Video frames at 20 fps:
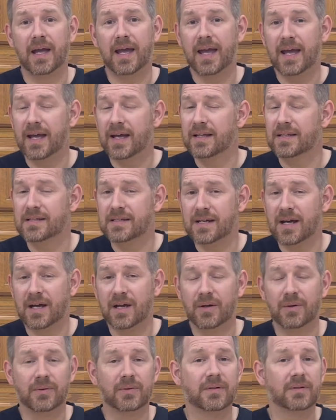hands
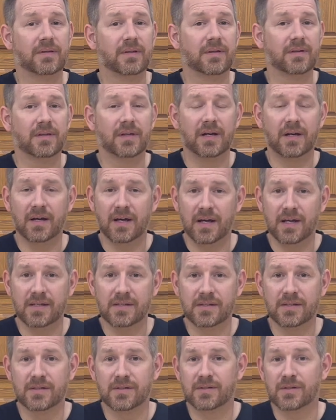down, the
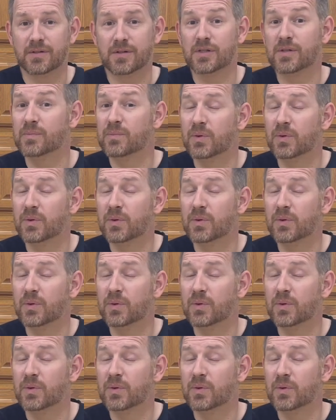nicest,